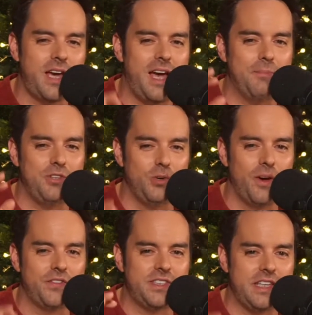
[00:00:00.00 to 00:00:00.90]

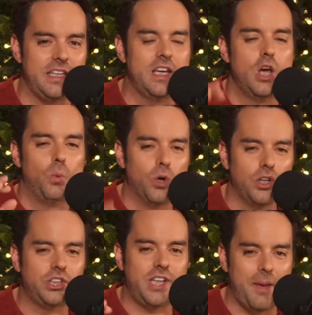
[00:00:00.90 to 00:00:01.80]
two-time UFC
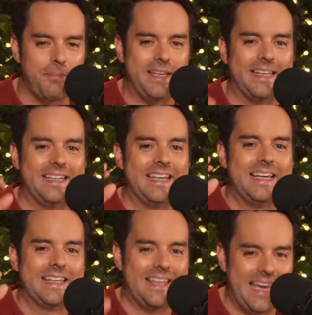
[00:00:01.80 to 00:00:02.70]
world
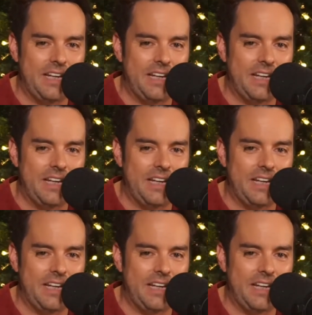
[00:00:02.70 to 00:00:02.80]
champion